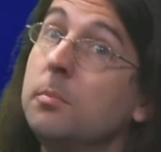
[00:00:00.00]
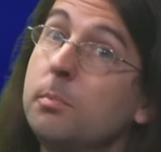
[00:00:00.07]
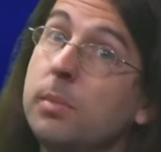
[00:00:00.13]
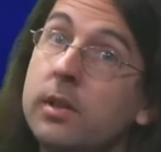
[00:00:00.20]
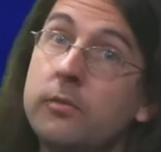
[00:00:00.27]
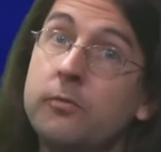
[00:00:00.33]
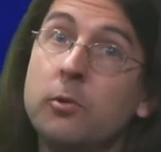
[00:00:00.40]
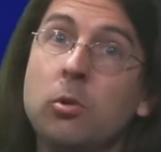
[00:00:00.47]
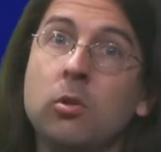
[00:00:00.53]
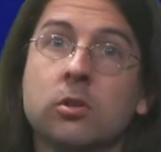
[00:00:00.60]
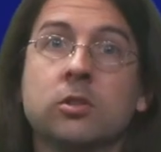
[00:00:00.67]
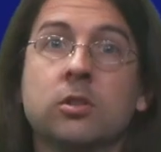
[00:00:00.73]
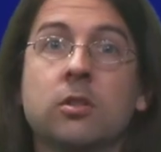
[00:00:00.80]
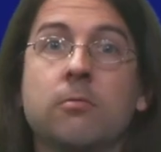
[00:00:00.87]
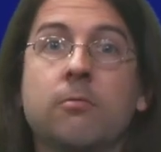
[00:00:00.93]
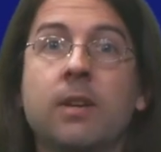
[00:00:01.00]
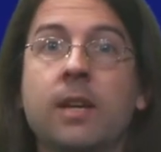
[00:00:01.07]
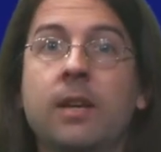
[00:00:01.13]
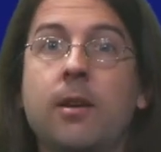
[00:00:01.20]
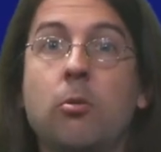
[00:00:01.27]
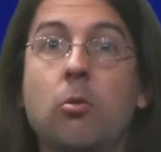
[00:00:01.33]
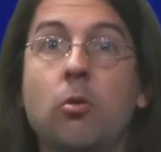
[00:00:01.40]
But of course, we
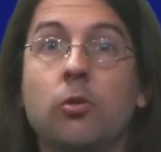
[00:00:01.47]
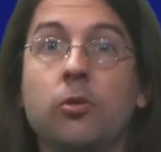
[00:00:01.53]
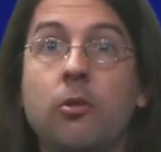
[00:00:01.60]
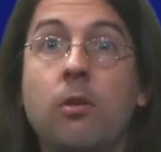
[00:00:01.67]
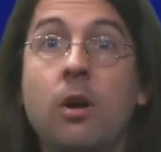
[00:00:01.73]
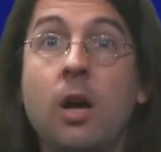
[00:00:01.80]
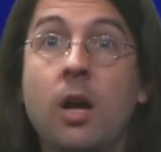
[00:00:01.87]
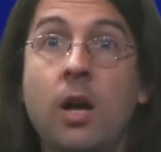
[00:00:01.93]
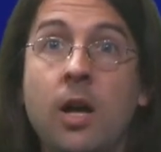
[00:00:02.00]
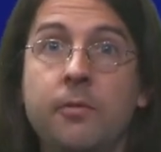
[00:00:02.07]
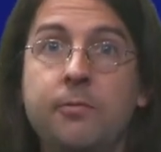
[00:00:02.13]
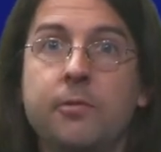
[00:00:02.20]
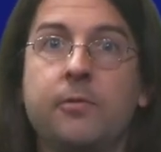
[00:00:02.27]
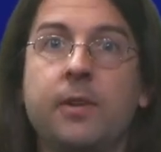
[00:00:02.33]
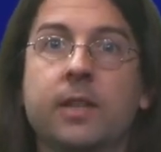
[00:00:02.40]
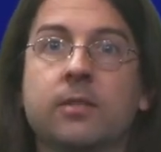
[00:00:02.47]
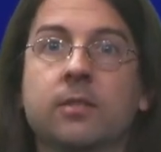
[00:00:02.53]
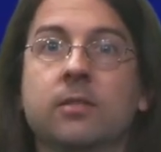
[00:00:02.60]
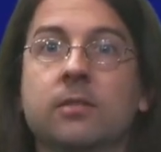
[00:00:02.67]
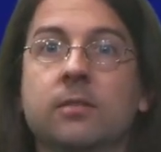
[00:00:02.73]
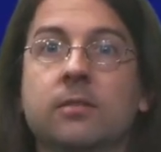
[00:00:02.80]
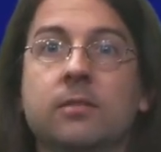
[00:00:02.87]
can now also half a
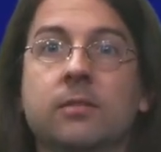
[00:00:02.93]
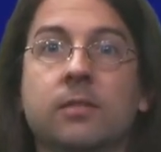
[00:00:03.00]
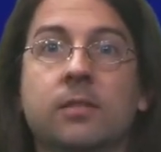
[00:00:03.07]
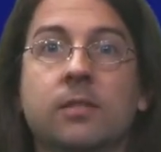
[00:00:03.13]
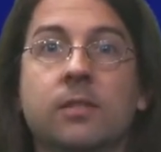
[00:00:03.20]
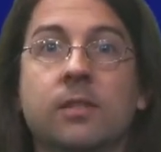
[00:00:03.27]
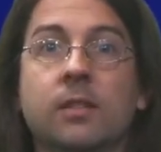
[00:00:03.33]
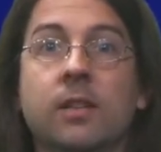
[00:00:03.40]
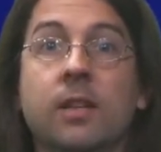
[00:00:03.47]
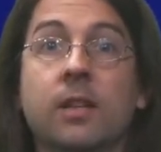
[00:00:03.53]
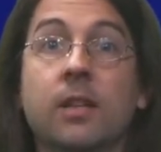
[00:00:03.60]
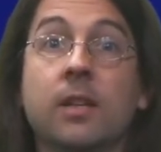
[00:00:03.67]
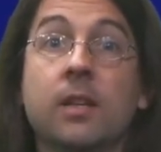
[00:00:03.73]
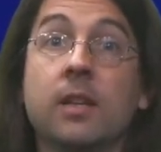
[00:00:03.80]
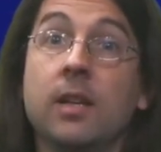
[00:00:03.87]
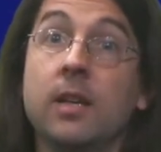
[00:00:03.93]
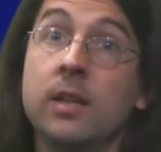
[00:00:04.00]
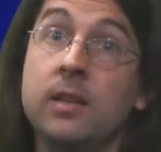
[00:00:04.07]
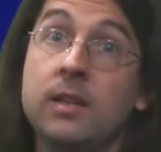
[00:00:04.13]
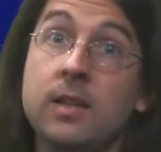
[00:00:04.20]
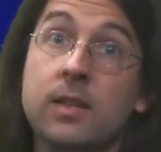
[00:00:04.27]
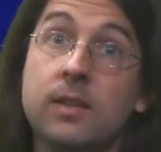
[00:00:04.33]
vector.
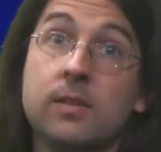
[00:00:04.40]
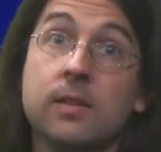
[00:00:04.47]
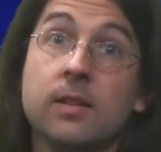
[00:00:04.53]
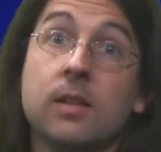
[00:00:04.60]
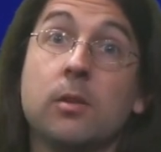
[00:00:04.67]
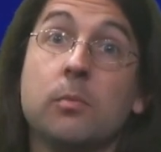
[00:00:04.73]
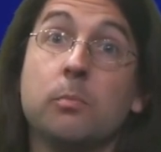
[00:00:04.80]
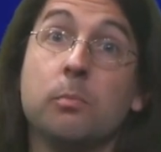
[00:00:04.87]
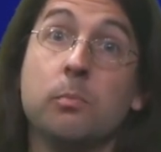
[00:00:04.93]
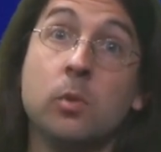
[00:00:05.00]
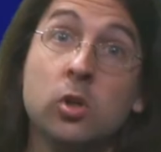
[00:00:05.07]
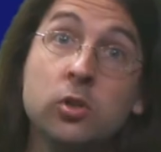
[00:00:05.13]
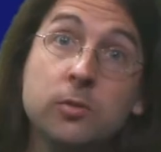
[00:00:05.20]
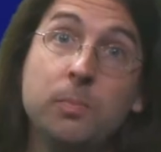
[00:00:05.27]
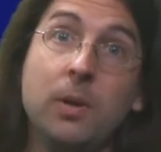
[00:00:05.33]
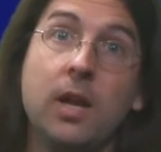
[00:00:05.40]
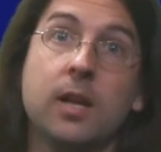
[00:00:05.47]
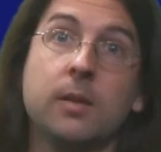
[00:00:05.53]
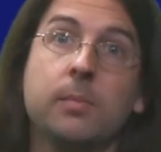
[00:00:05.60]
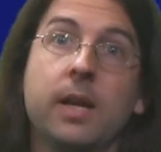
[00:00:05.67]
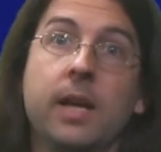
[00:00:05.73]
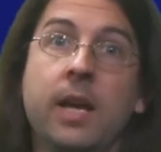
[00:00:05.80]
Indeed,
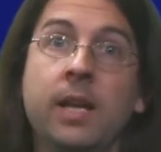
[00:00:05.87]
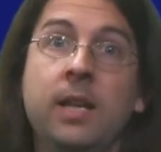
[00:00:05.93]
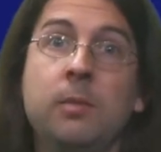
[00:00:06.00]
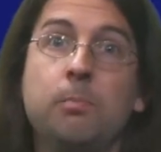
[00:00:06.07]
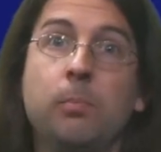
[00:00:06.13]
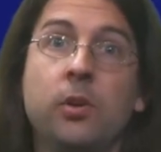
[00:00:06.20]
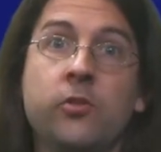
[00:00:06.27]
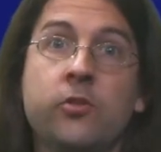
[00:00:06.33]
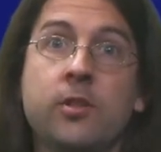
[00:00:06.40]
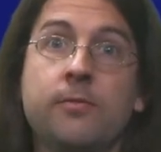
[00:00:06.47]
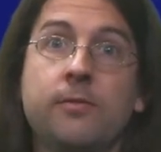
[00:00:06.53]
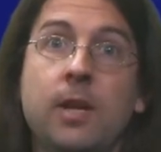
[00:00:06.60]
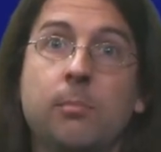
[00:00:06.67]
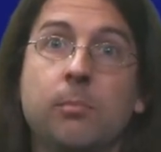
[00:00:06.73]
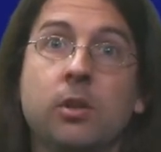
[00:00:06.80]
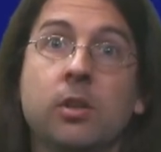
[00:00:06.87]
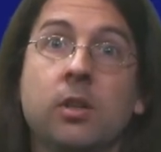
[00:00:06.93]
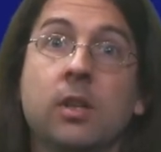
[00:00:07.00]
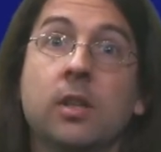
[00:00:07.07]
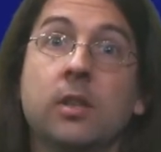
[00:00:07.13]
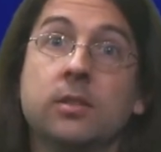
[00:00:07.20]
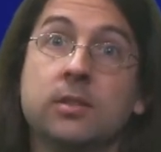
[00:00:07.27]
multiplying by any positive number
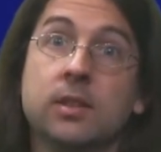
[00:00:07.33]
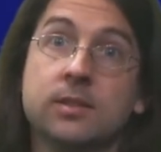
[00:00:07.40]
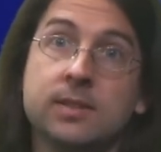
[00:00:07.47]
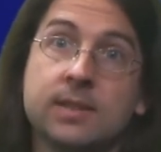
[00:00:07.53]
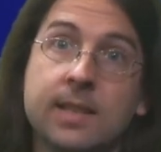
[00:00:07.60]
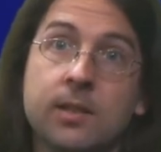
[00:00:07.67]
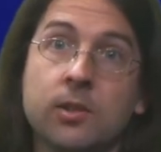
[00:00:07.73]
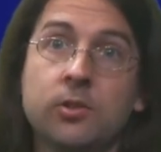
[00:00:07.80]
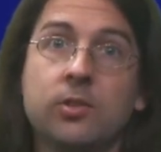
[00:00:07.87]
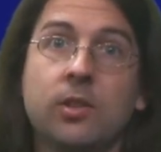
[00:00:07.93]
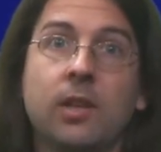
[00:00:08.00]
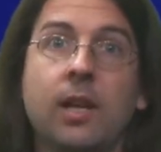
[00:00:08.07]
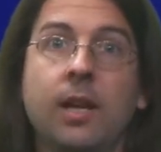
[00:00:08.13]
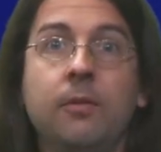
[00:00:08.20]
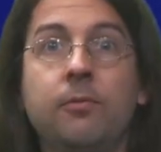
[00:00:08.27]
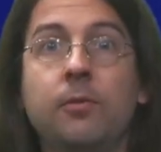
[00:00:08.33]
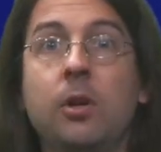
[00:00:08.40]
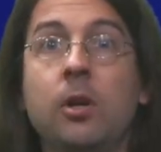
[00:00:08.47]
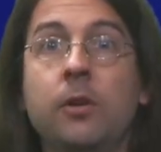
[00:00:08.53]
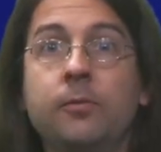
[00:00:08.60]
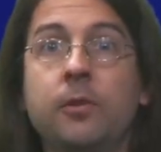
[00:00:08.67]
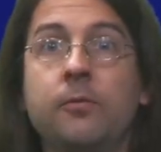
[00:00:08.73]
just scales the length
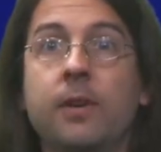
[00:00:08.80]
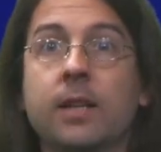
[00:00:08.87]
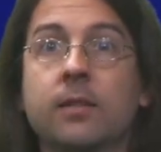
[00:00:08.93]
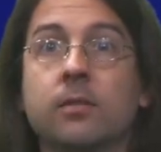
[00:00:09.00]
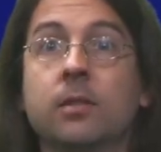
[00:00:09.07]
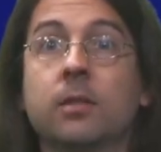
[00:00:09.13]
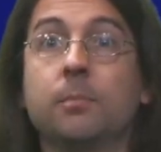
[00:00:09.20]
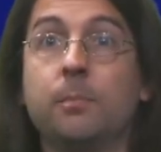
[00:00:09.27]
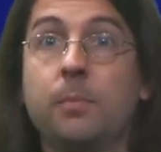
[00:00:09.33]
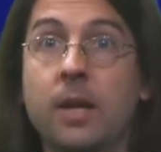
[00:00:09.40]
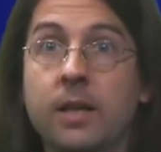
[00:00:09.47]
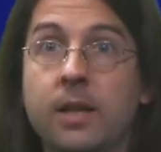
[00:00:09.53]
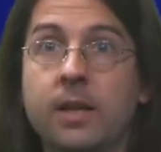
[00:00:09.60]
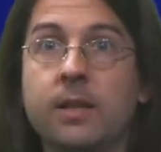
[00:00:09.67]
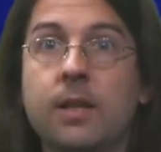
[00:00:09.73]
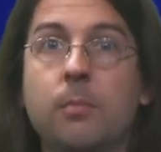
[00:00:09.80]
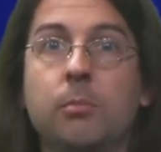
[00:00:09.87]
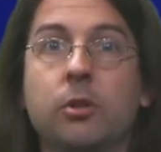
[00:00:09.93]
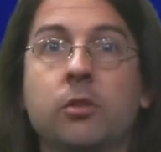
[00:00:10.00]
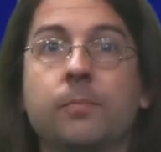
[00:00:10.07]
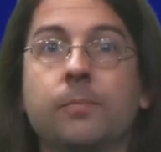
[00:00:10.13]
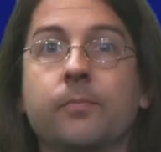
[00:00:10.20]
of the vector by that number.